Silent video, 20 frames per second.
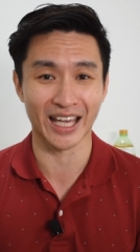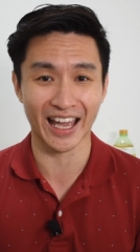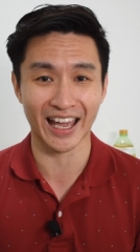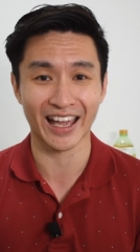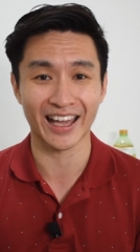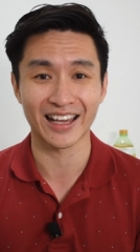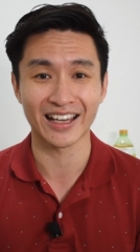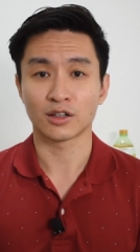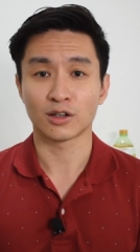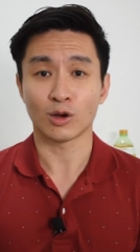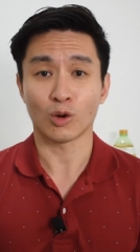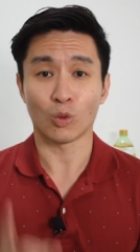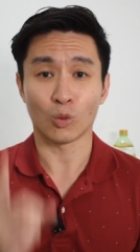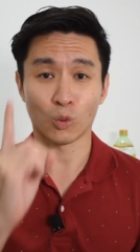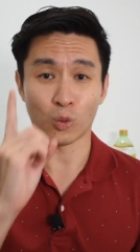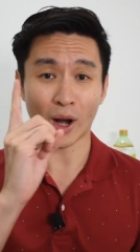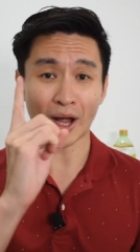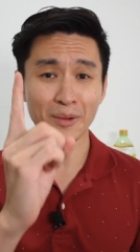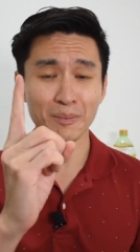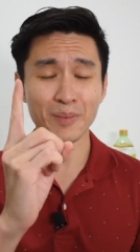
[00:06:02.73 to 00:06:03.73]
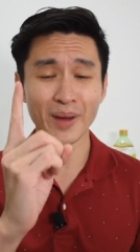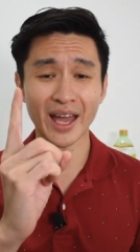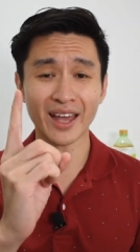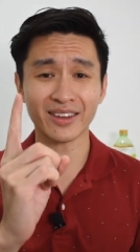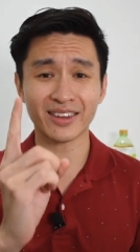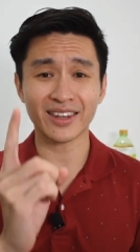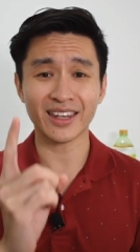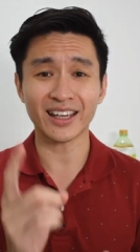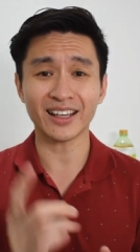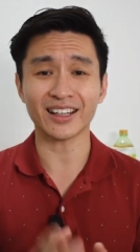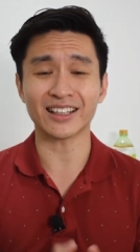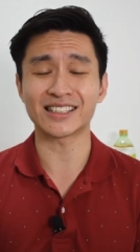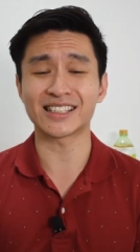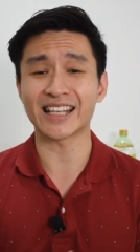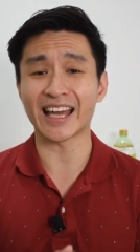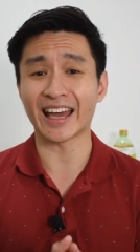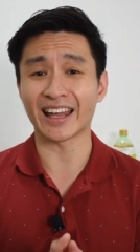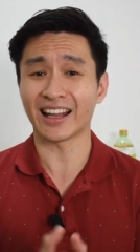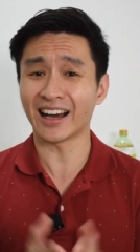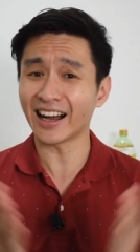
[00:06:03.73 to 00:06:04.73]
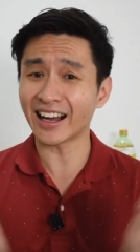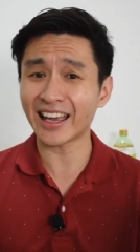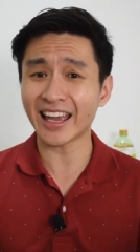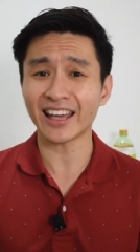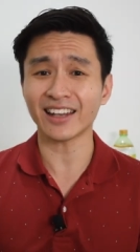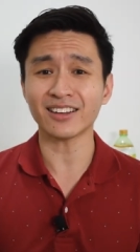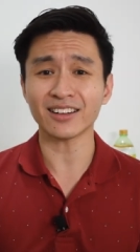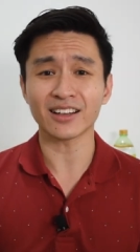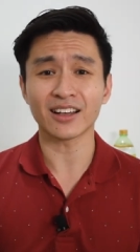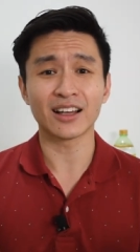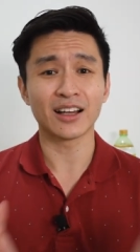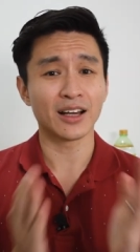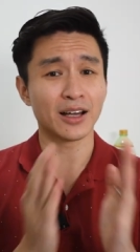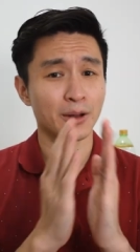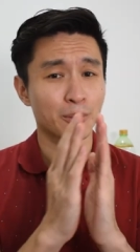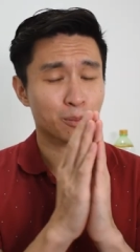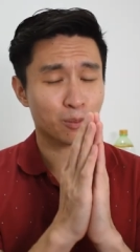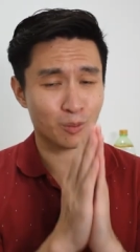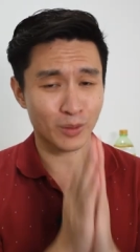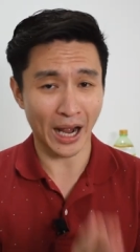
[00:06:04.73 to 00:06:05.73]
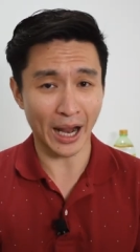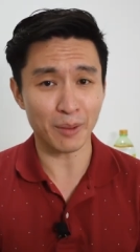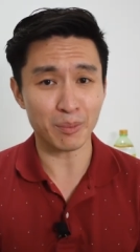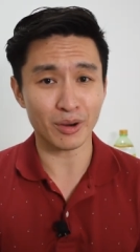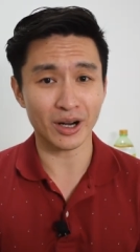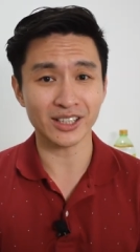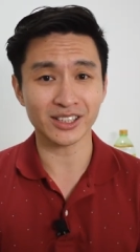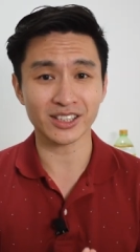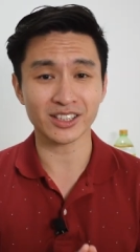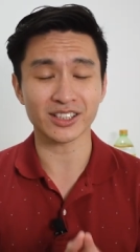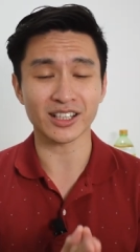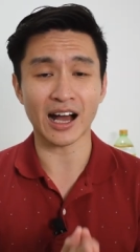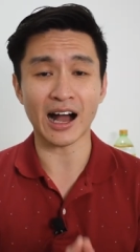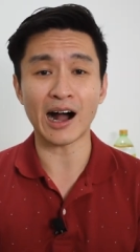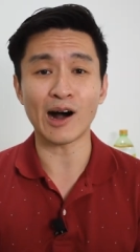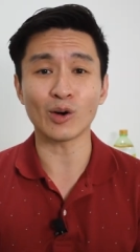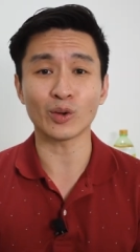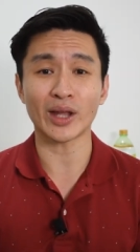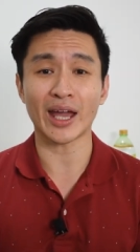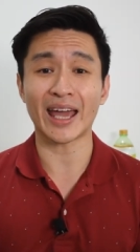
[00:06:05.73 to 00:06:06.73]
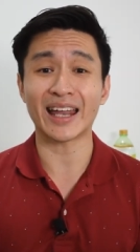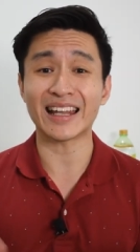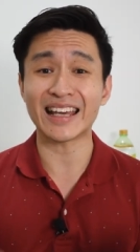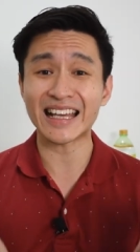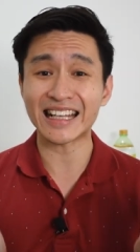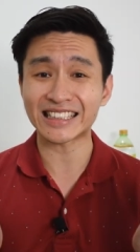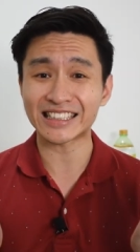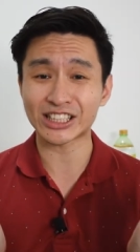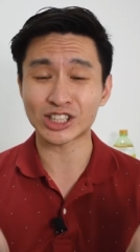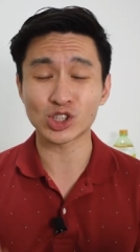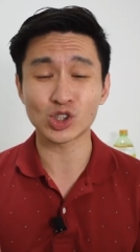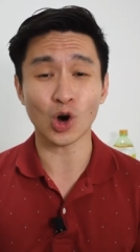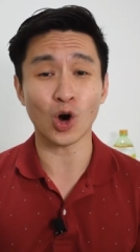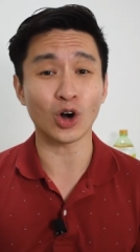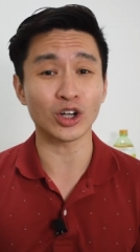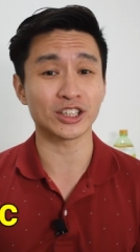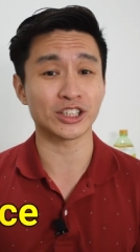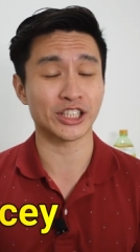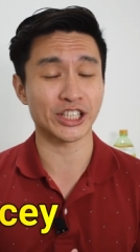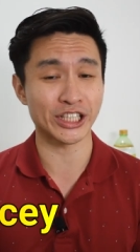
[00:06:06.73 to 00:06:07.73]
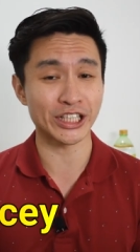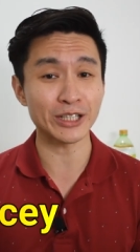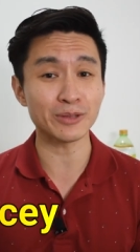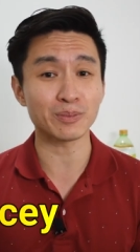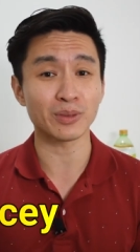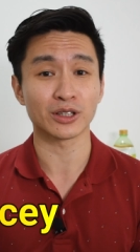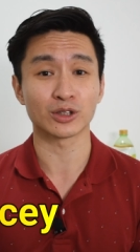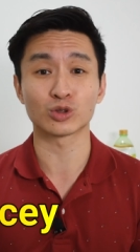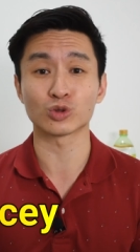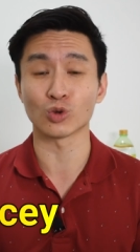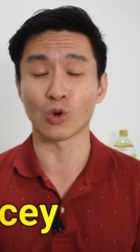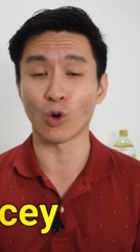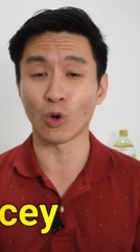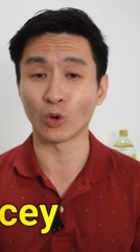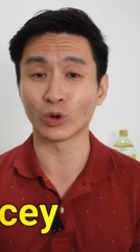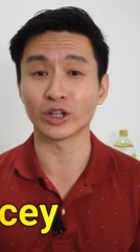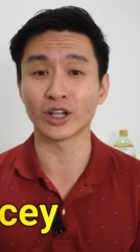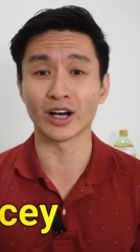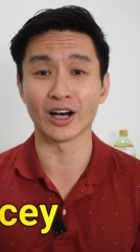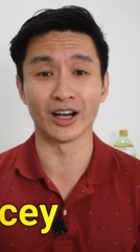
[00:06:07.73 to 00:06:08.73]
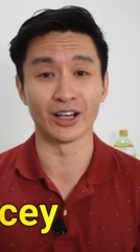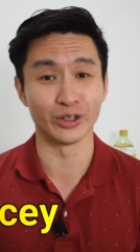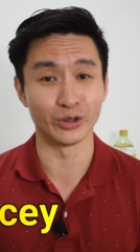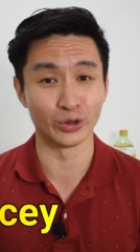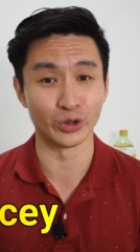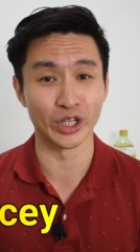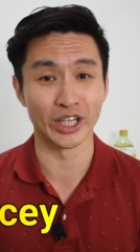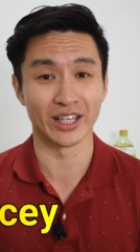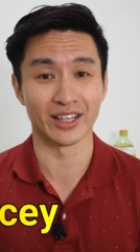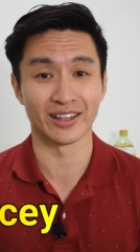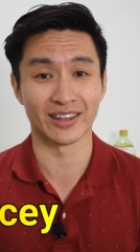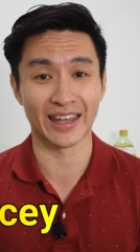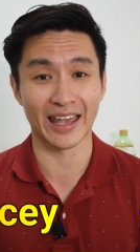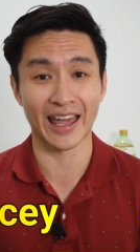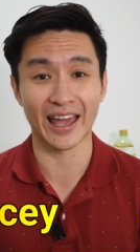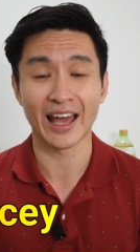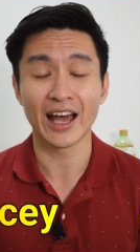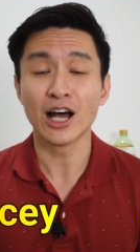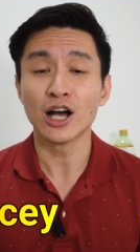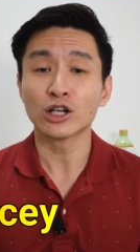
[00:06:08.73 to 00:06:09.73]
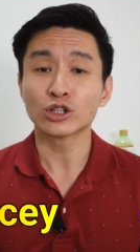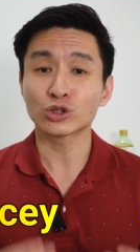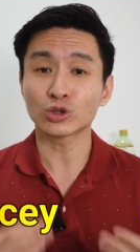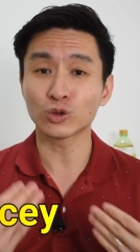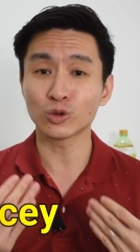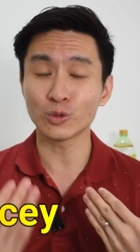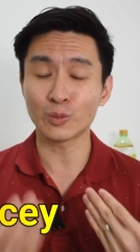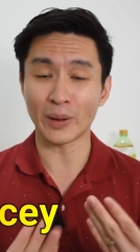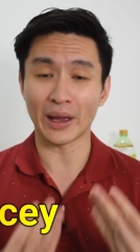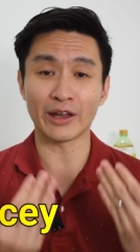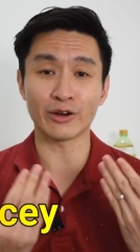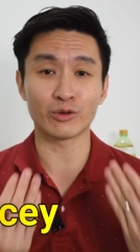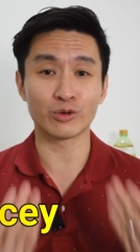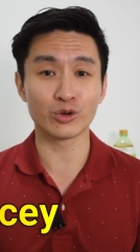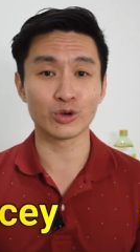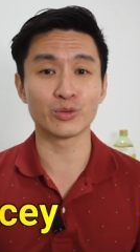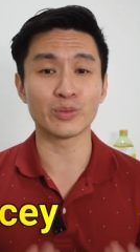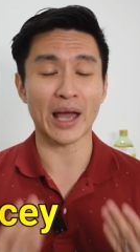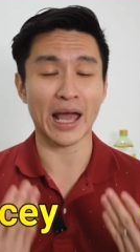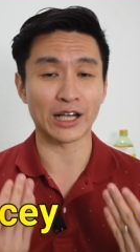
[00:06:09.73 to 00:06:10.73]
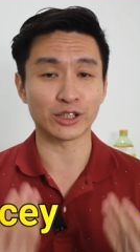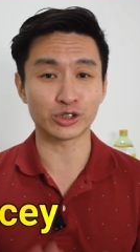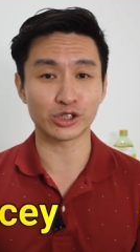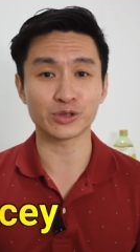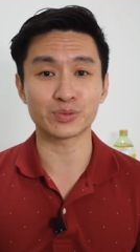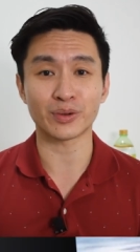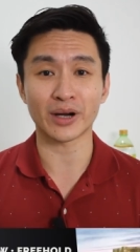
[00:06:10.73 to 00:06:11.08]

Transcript: there. One bad thing is that, again, guide prices are out and it's not cheap to own a unit there. Two-bedroom entry